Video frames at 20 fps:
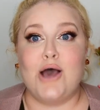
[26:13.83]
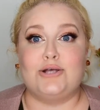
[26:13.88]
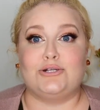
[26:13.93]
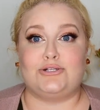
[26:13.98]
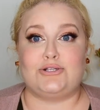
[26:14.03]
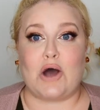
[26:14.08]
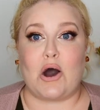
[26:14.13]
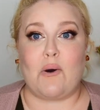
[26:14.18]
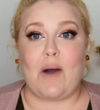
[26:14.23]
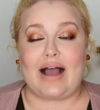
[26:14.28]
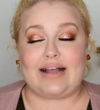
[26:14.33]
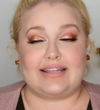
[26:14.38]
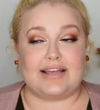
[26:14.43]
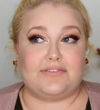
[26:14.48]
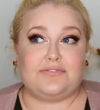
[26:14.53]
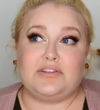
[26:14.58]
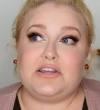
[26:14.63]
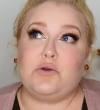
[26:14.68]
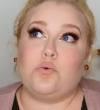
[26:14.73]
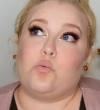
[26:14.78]
So I
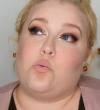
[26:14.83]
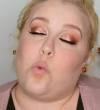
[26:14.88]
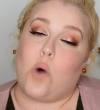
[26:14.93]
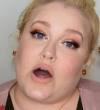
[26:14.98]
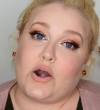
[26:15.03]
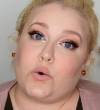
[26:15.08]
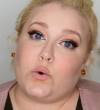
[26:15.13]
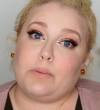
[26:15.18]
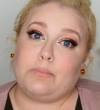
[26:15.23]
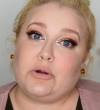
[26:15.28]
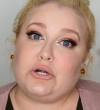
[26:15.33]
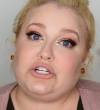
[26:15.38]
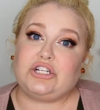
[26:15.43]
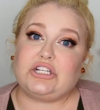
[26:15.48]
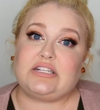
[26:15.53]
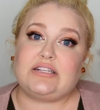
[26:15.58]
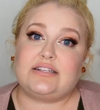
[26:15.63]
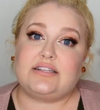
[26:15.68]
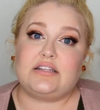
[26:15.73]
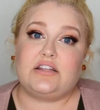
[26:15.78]
definitely want to
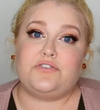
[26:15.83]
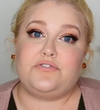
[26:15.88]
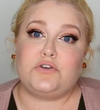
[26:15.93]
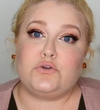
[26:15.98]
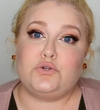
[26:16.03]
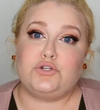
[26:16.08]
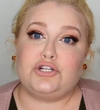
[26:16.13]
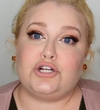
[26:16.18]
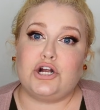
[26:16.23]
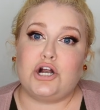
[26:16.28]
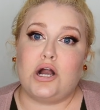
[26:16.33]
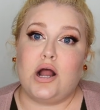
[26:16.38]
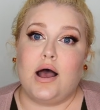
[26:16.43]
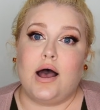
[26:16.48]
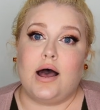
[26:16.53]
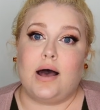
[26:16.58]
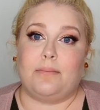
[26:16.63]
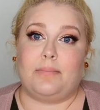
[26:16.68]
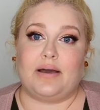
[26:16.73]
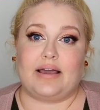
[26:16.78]
repurchase this in the future,
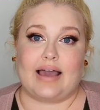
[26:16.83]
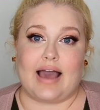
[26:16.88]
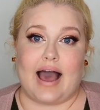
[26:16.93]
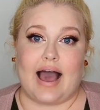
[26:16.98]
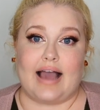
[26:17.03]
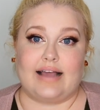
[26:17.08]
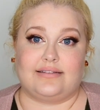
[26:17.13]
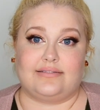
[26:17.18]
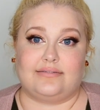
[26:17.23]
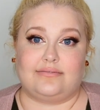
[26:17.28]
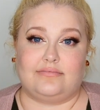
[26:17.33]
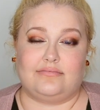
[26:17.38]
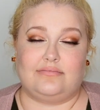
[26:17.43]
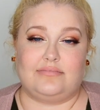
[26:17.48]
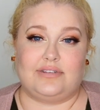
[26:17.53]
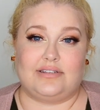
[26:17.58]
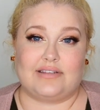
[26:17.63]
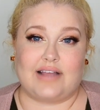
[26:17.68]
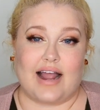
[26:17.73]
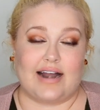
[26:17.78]
but yeah, I
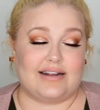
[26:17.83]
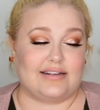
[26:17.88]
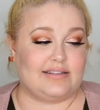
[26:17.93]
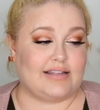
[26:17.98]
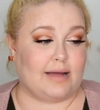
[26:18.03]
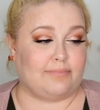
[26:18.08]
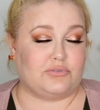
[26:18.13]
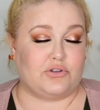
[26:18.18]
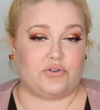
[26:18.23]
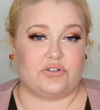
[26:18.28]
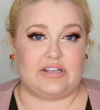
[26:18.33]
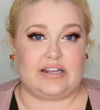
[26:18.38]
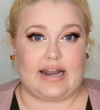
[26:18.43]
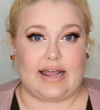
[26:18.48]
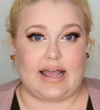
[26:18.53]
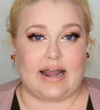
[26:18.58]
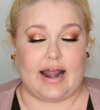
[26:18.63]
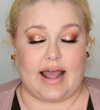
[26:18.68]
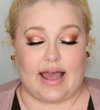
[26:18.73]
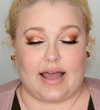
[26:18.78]
kind of stopped using
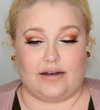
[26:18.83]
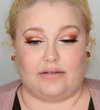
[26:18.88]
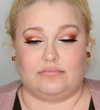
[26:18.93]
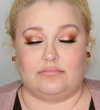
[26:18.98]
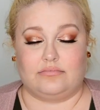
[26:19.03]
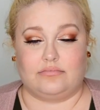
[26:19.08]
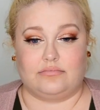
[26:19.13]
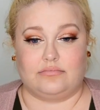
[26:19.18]
it and